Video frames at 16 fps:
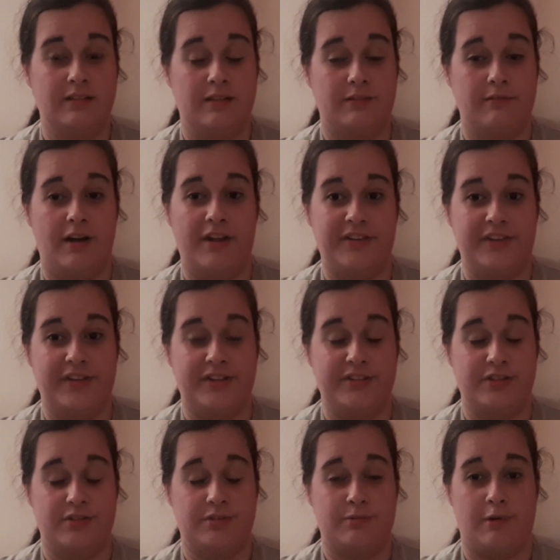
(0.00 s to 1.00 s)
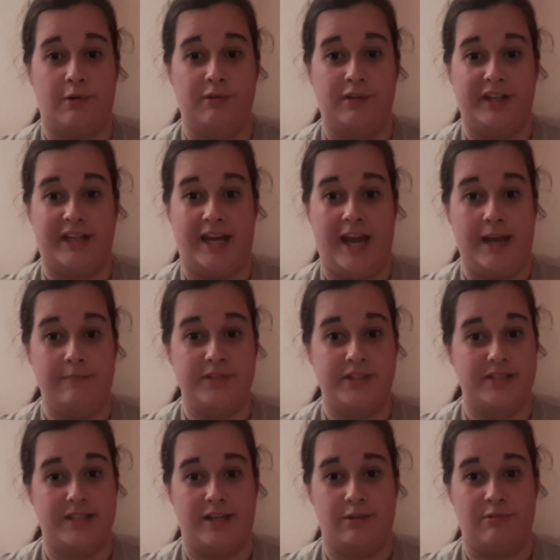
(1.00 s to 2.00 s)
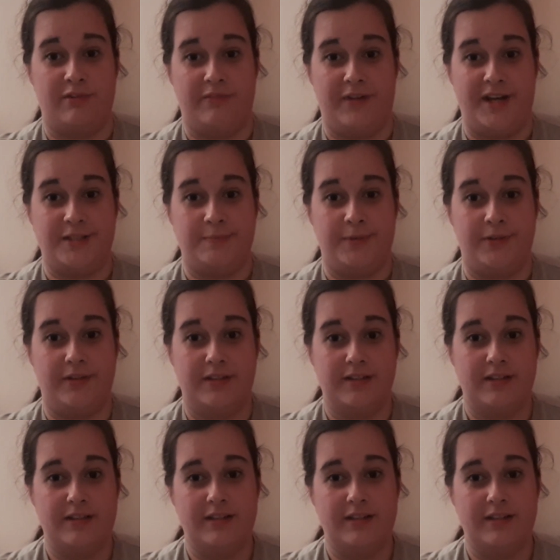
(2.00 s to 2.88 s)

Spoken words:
rather than just scrolling aimlessly through Facebook.